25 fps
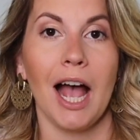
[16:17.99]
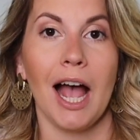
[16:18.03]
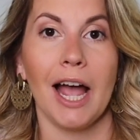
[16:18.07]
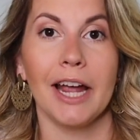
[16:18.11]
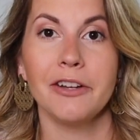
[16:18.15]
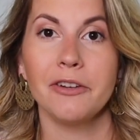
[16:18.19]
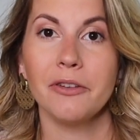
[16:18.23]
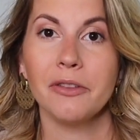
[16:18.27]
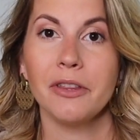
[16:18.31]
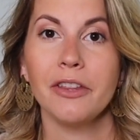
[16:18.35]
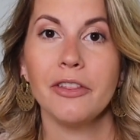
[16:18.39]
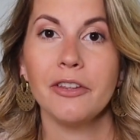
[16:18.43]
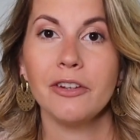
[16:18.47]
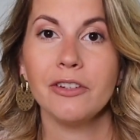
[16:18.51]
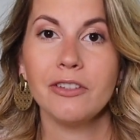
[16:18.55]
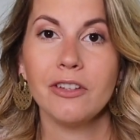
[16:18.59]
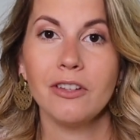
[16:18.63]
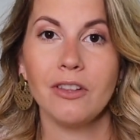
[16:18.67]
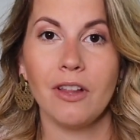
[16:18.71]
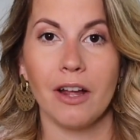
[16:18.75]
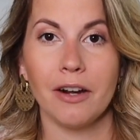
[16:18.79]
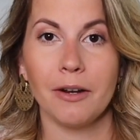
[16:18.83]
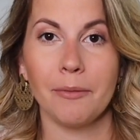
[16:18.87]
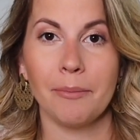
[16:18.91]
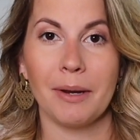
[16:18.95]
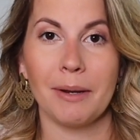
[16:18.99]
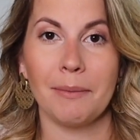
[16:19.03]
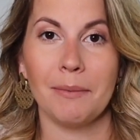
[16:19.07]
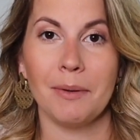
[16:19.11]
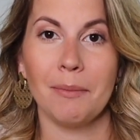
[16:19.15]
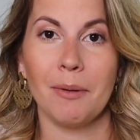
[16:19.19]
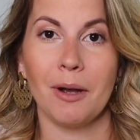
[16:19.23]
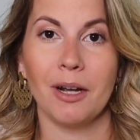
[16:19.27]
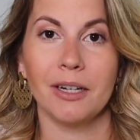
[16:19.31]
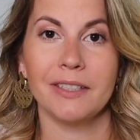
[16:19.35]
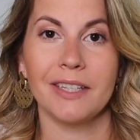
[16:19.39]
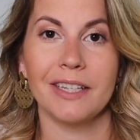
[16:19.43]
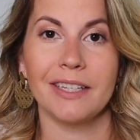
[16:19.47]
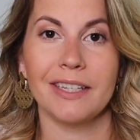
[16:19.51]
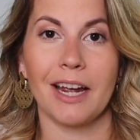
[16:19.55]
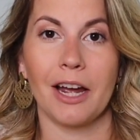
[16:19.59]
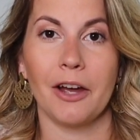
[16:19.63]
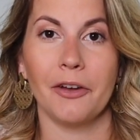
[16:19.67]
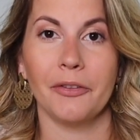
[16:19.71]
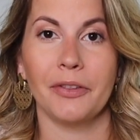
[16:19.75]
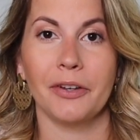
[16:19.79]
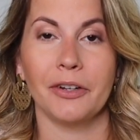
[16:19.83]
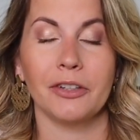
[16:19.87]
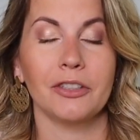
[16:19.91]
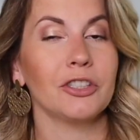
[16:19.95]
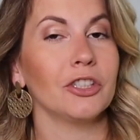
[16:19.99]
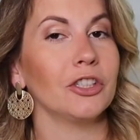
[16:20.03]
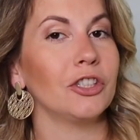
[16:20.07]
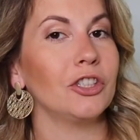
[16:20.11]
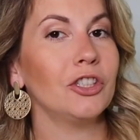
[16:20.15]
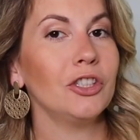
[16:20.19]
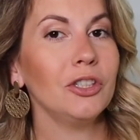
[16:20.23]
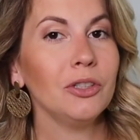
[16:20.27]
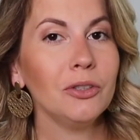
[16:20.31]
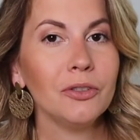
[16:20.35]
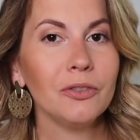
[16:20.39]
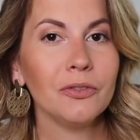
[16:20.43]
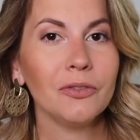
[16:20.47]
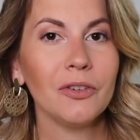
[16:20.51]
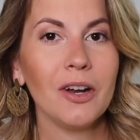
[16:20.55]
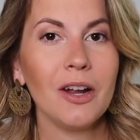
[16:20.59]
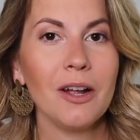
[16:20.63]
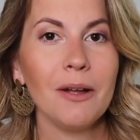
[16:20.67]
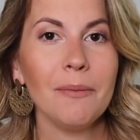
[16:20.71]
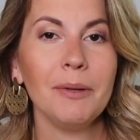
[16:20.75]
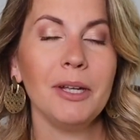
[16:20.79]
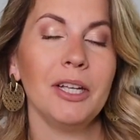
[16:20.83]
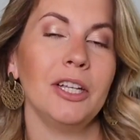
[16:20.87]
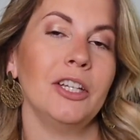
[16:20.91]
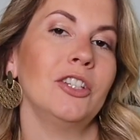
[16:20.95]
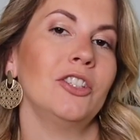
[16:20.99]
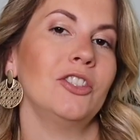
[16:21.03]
I know that there's a lot of baby boxes out there to choose from,